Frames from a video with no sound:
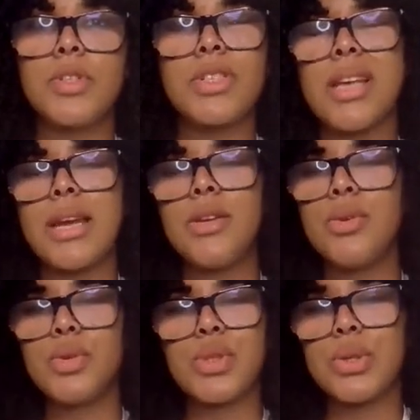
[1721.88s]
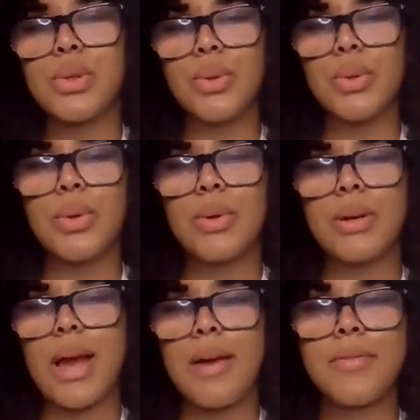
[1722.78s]
Just getting used to
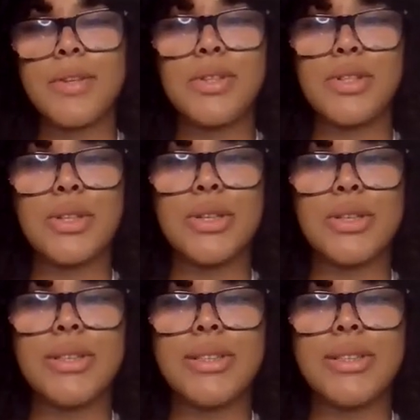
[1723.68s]
having to